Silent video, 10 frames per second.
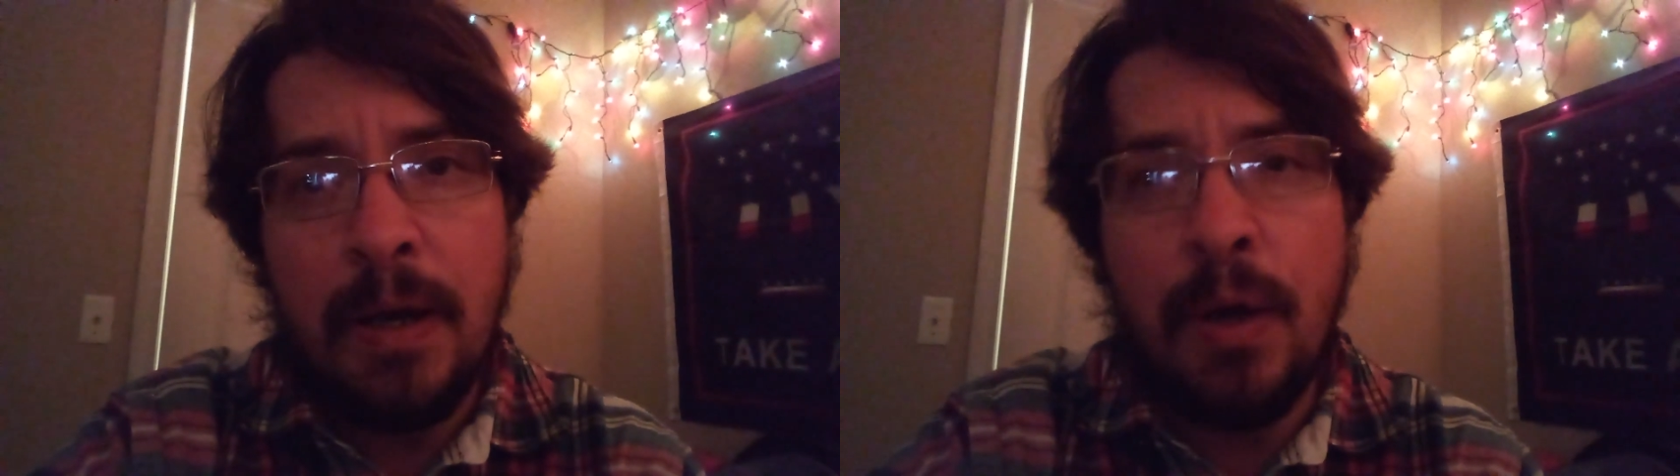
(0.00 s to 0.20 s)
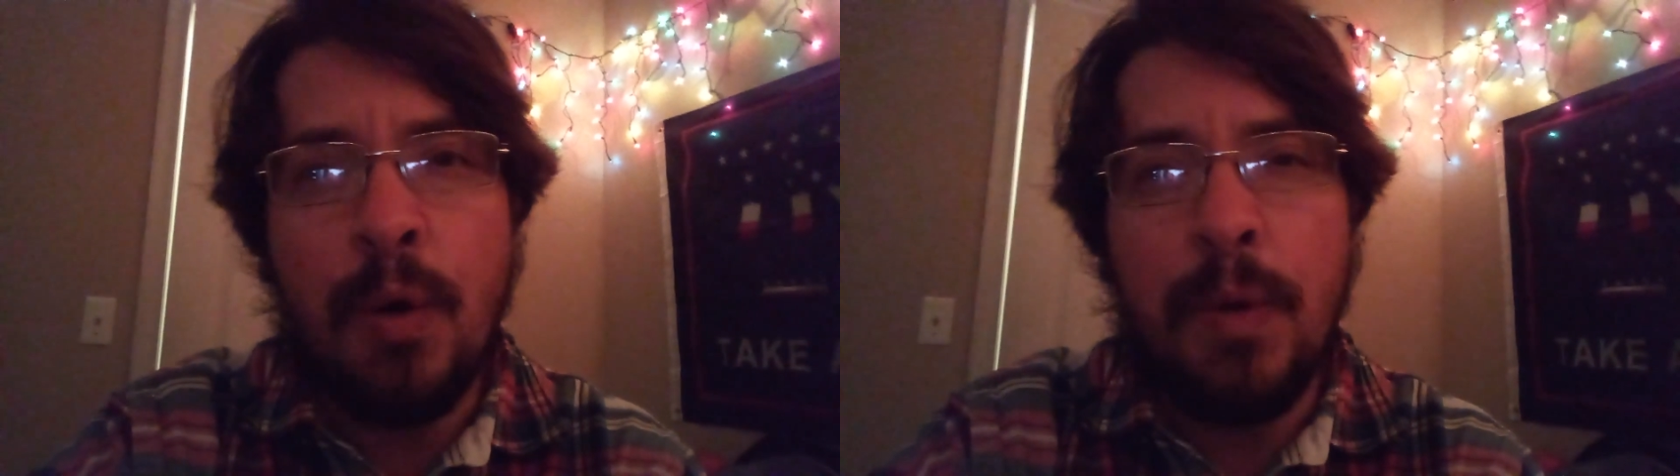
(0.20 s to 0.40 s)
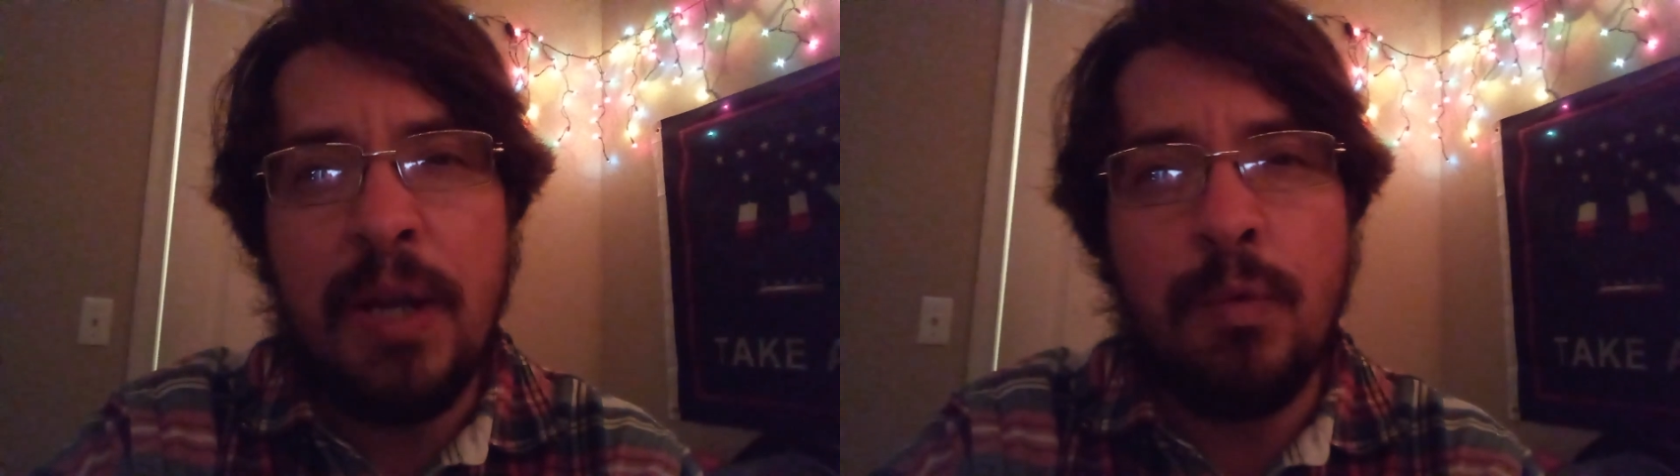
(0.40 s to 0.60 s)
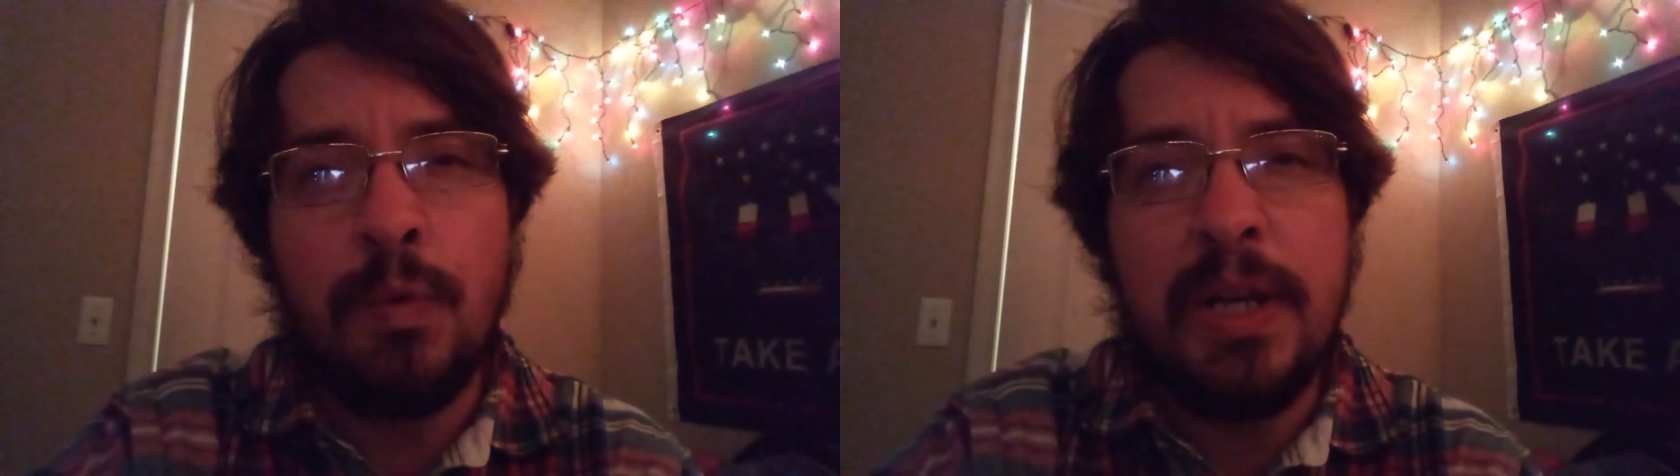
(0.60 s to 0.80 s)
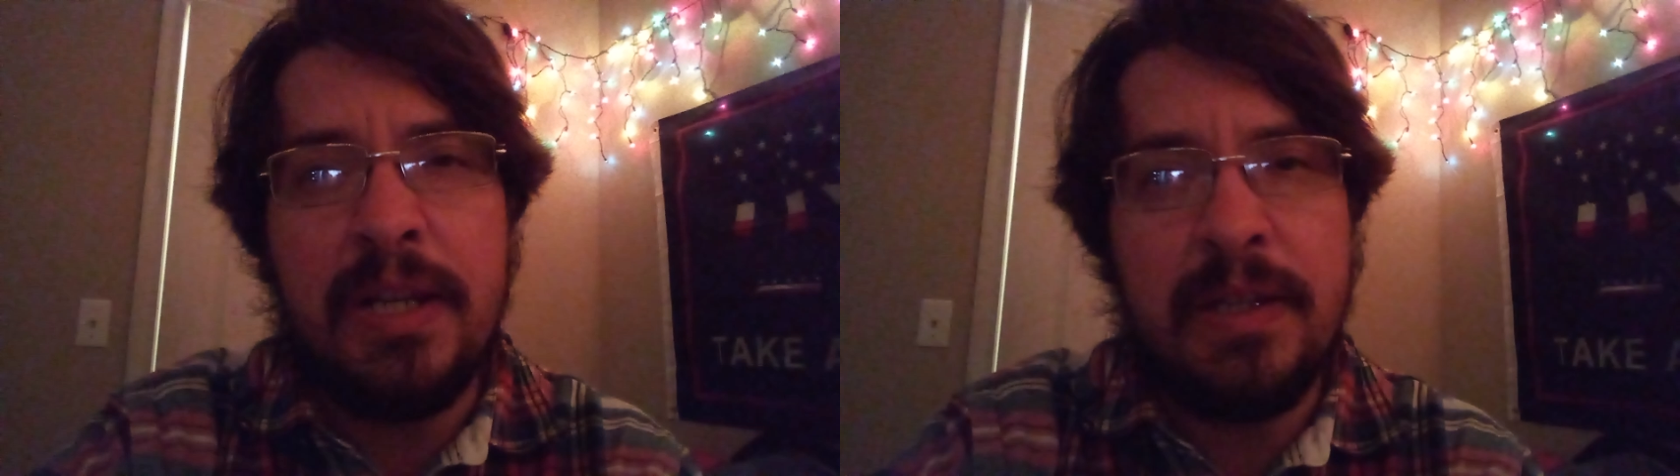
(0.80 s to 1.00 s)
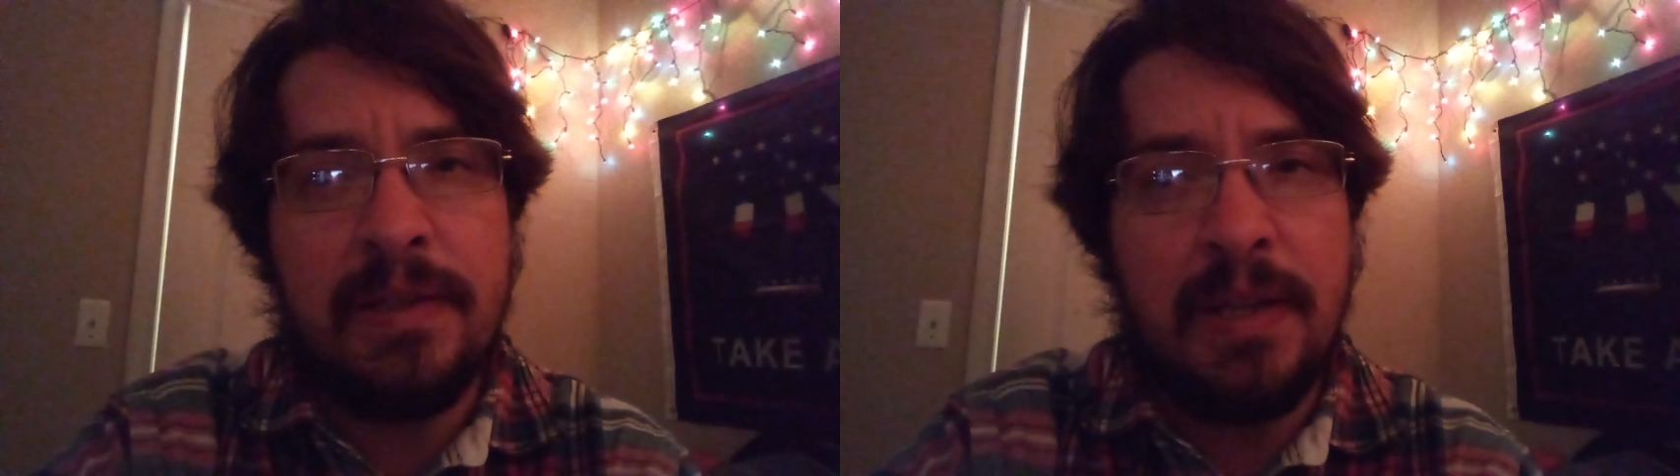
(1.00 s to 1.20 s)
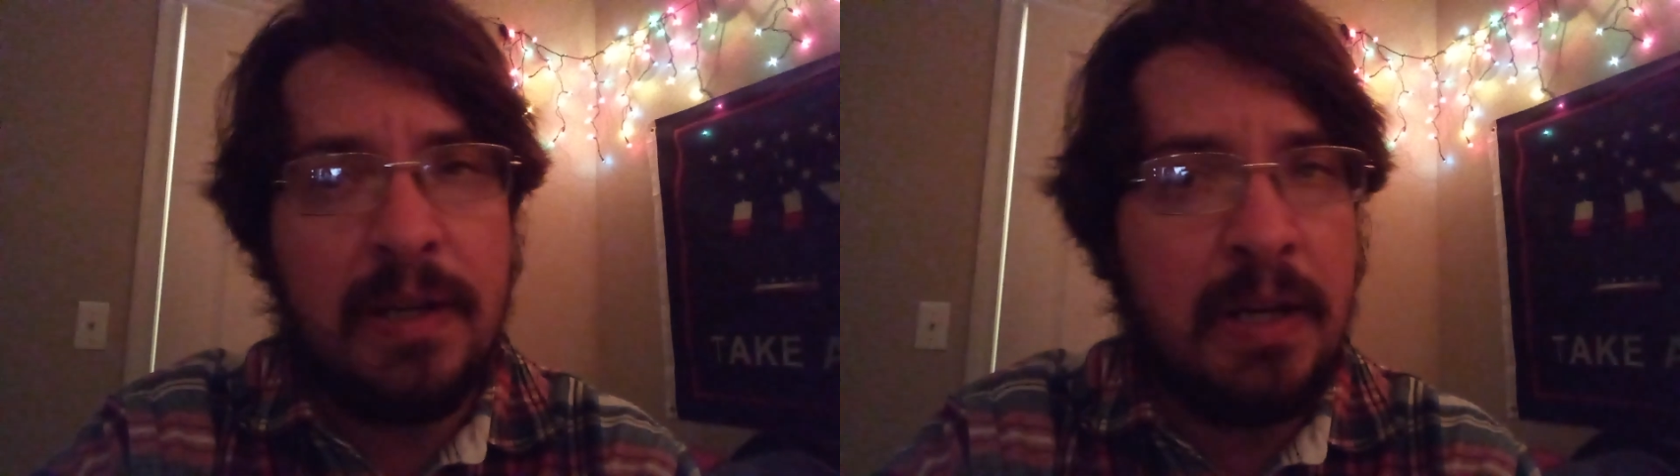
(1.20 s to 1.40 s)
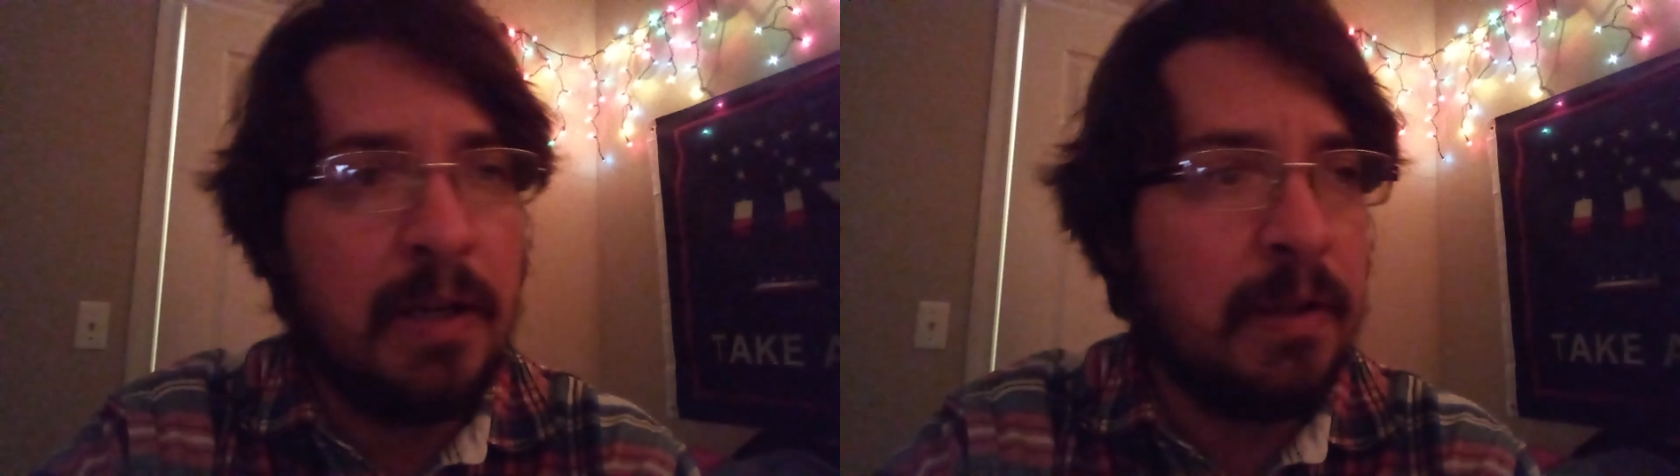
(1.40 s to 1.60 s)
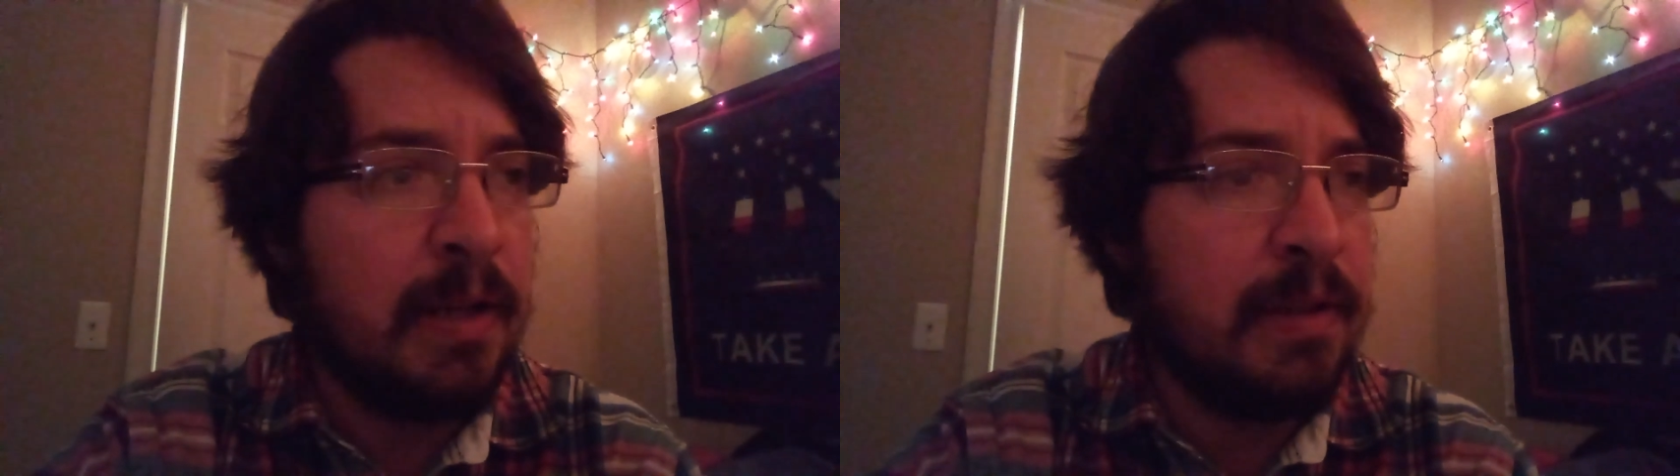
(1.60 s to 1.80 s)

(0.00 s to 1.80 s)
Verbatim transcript: Oh, it reeks in here.